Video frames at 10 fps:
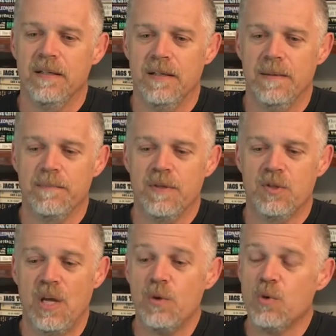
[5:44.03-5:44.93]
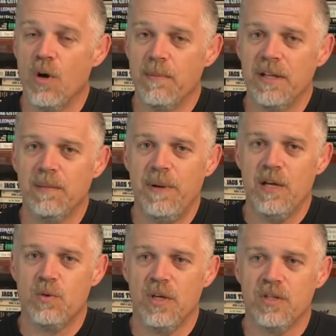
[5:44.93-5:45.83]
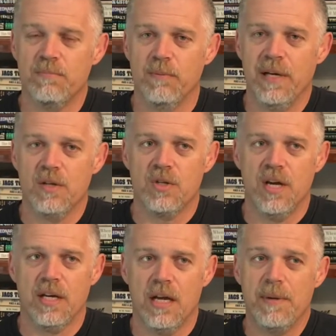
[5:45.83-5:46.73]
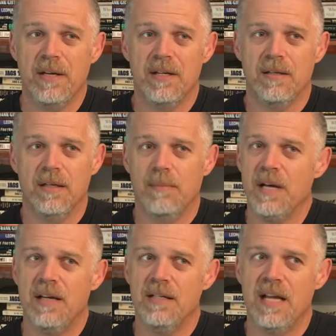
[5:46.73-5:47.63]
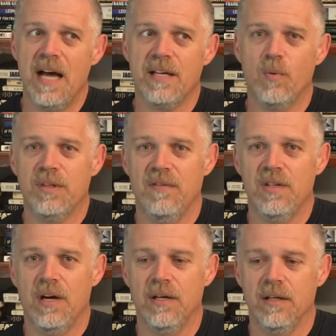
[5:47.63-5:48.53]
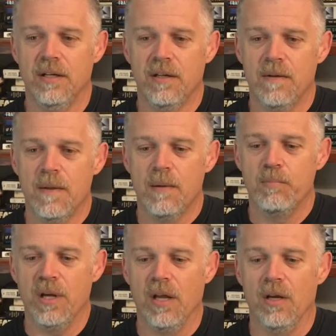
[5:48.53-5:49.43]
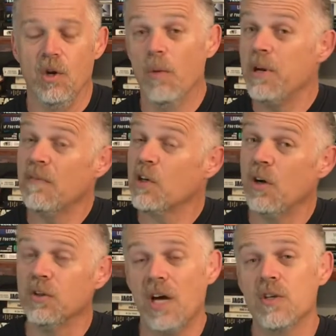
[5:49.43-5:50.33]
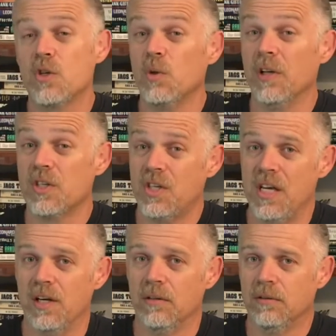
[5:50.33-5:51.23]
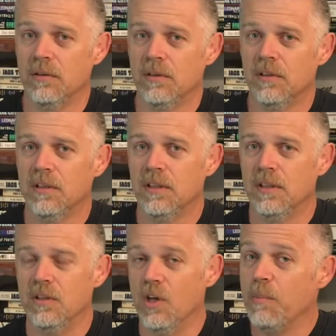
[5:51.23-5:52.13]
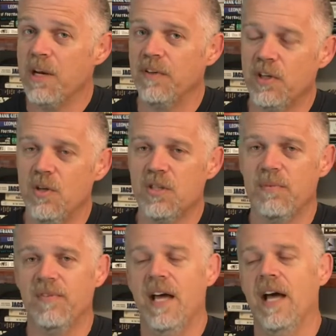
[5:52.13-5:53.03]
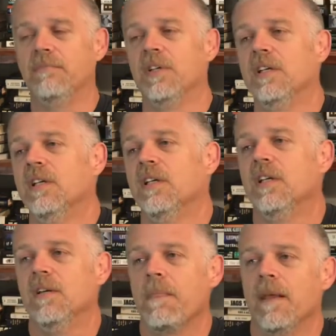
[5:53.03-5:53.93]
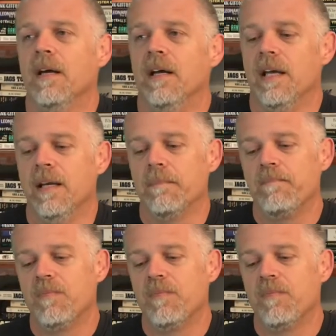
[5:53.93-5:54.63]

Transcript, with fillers: um, say what you want about the Patriots and Bill Belichick, and I'm not I'm not knocking what they've done, but nobody ever called Don Shula a cheater. Nobody ever accused him of that, and